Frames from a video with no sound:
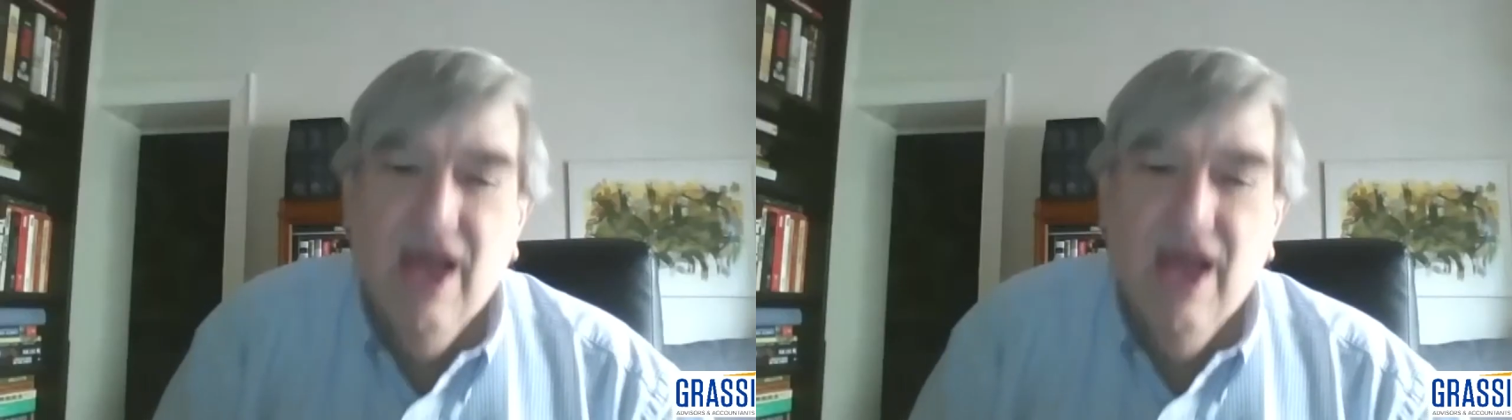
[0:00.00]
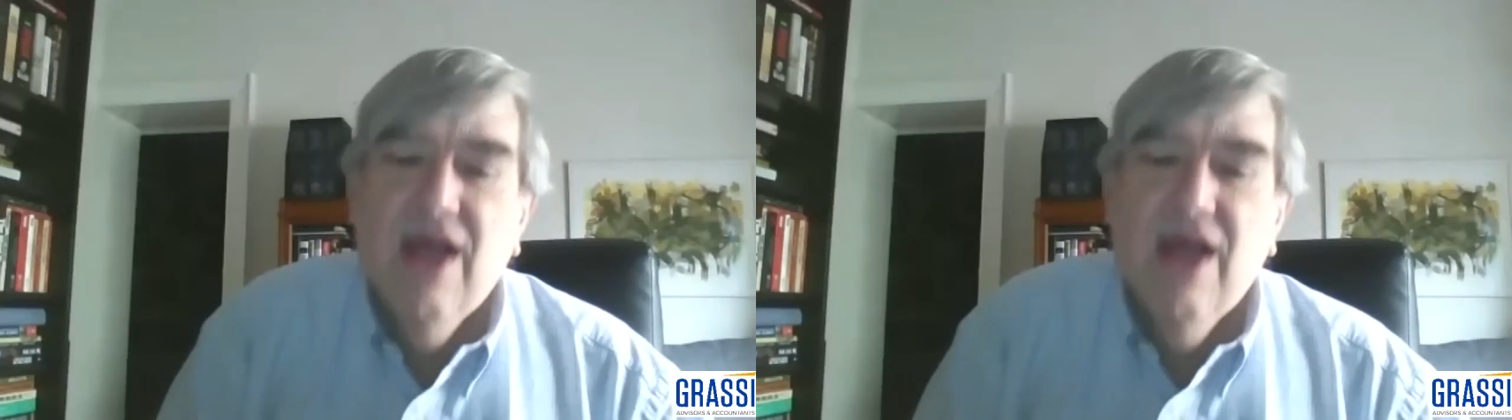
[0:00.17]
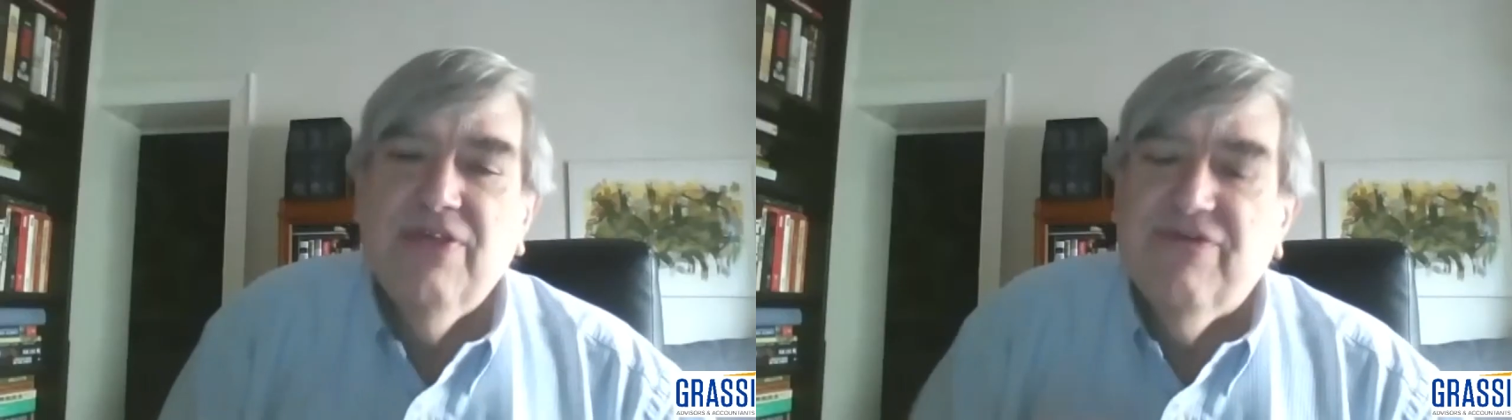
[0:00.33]

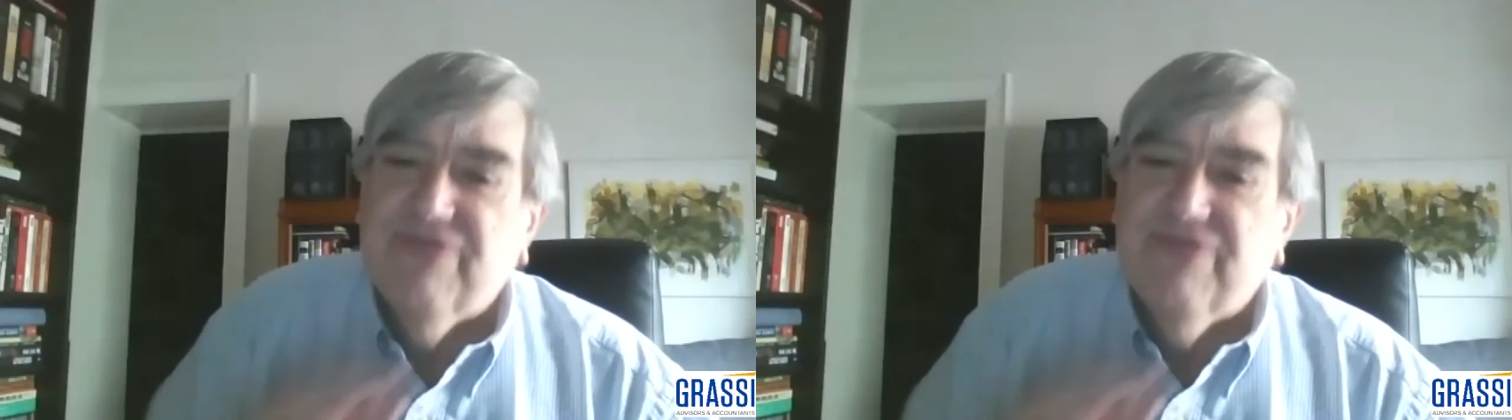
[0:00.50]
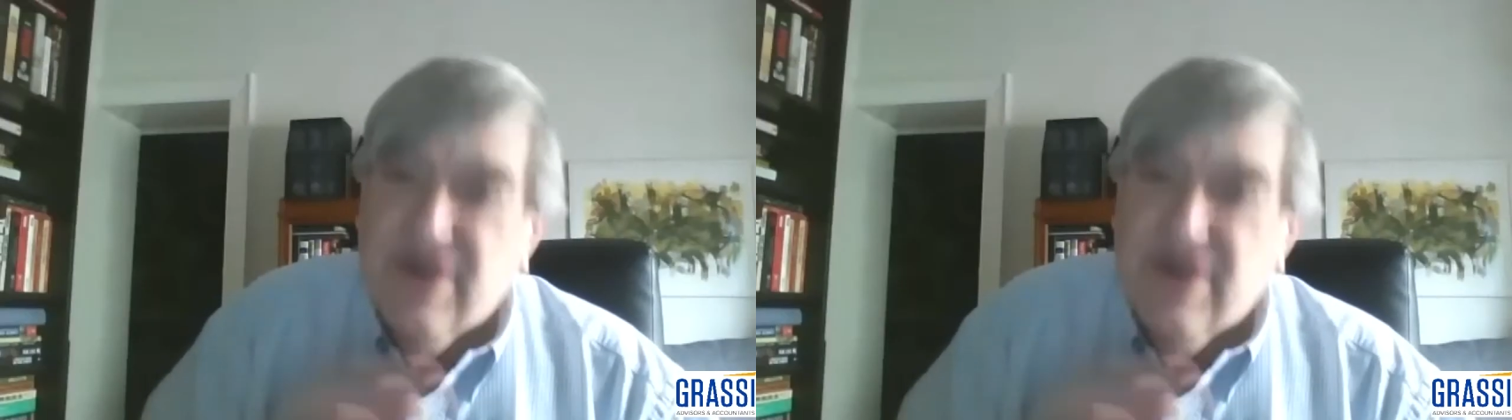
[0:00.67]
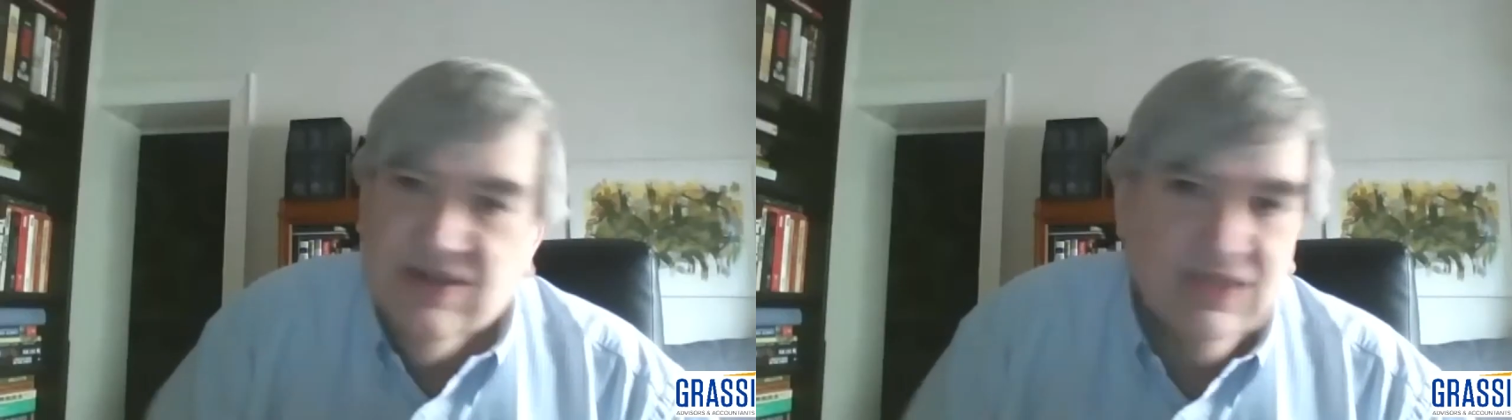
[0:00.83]
The
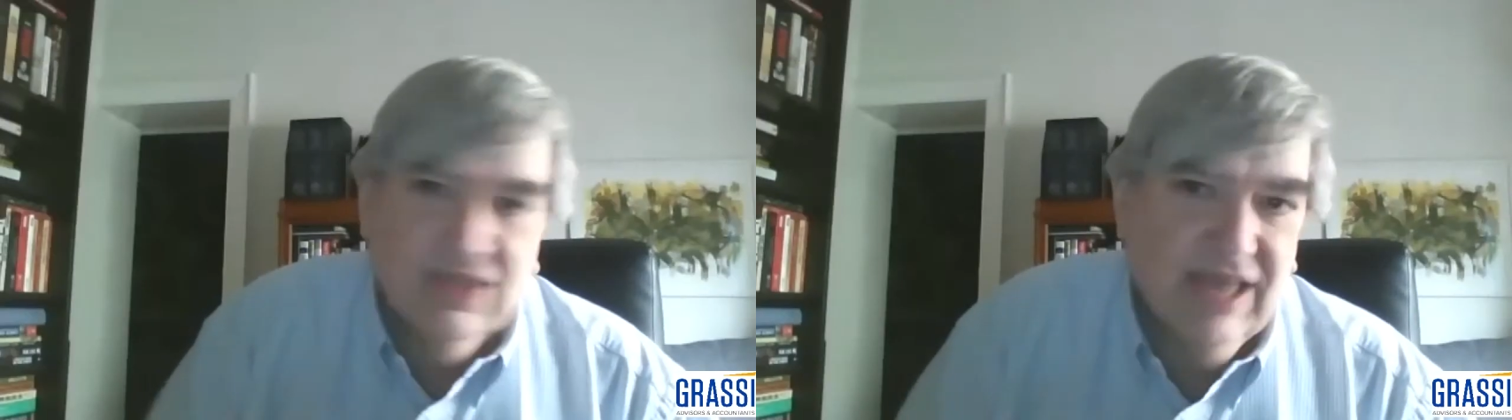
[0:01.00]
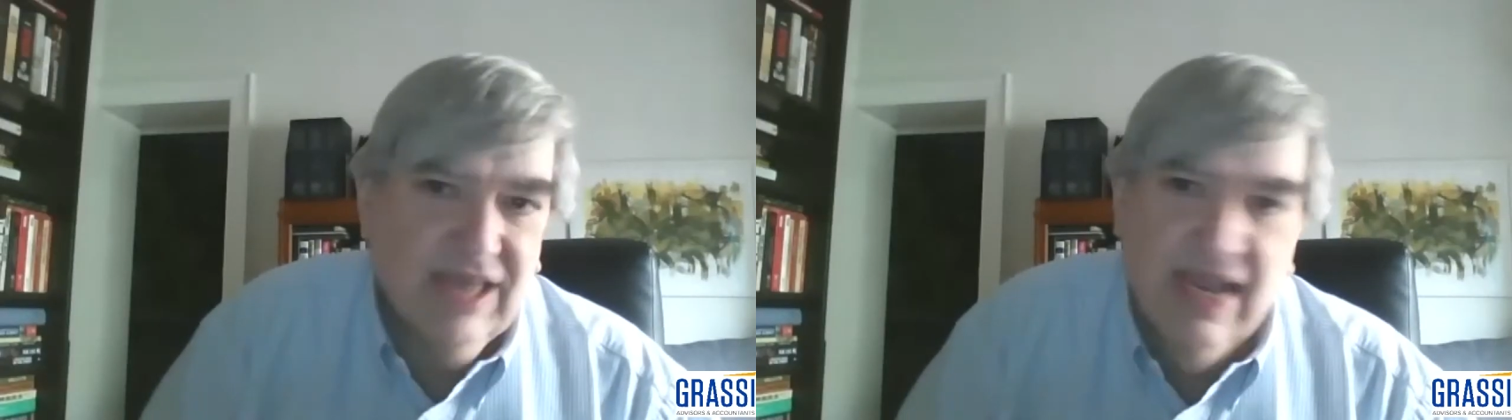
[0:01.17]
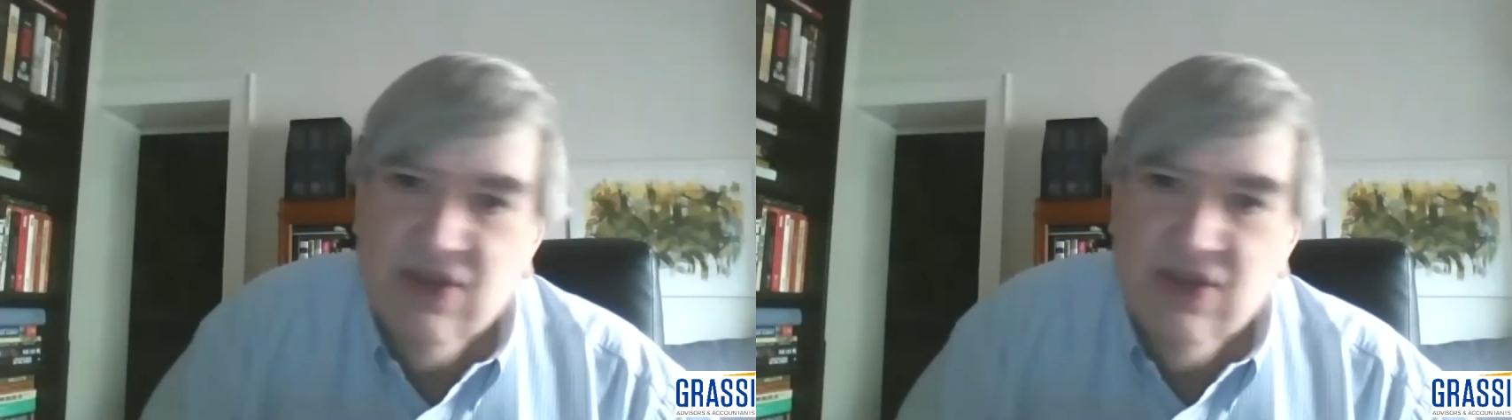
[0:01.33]
first
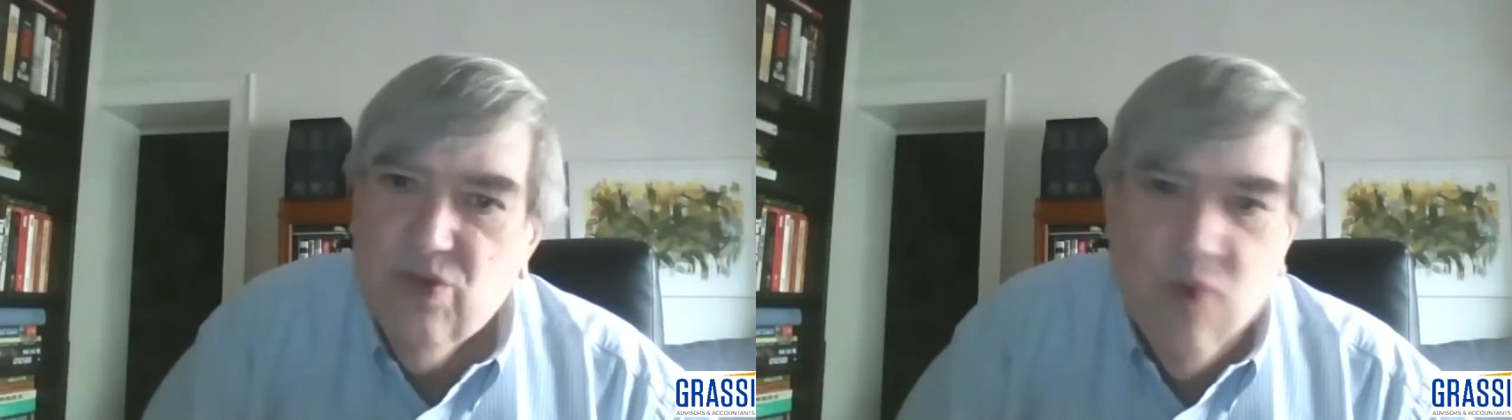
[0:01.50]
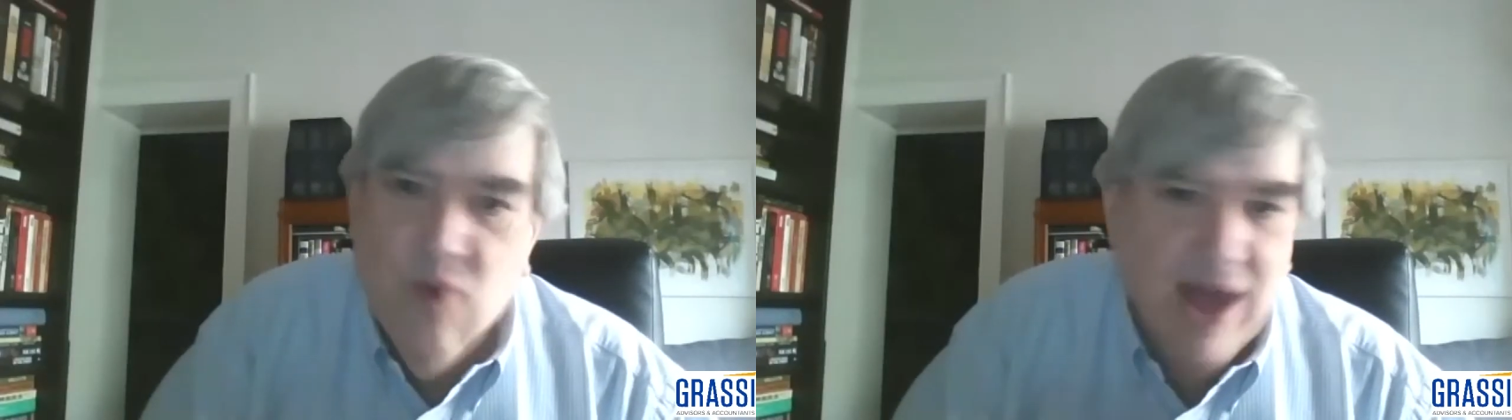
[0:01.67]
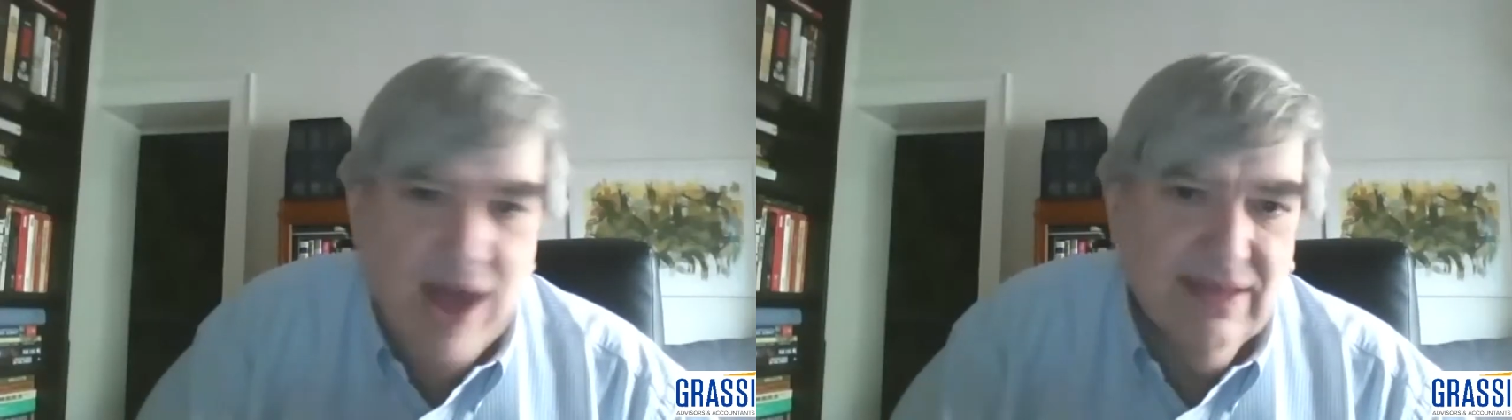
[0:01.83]
thing you want